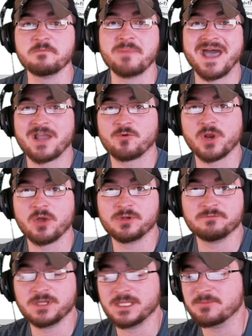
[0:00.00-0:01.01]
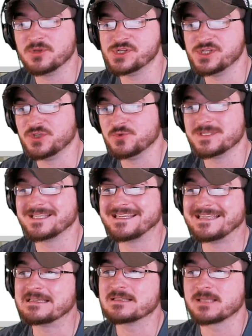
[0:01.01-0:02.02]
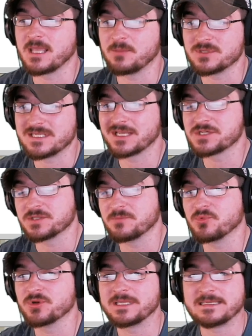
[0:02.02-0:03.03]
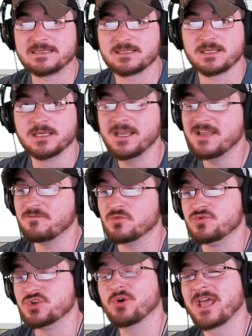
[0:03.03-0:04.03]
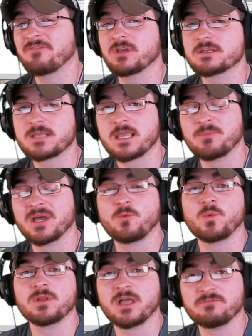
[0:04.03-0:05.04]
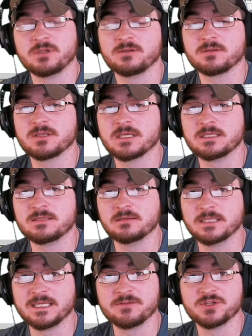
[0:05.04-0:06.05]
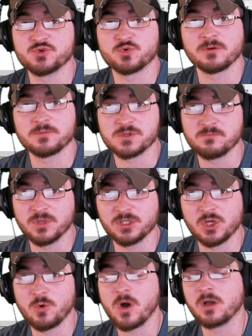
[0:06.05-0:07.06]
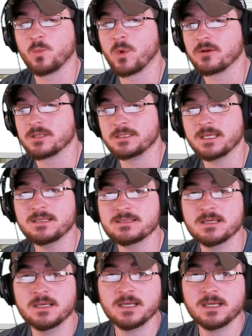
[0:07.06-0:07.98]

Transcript: the background of an image using Inkscape is actually pretty easy. If you don't have Inkscape, I will have a link in the description below on where to get it.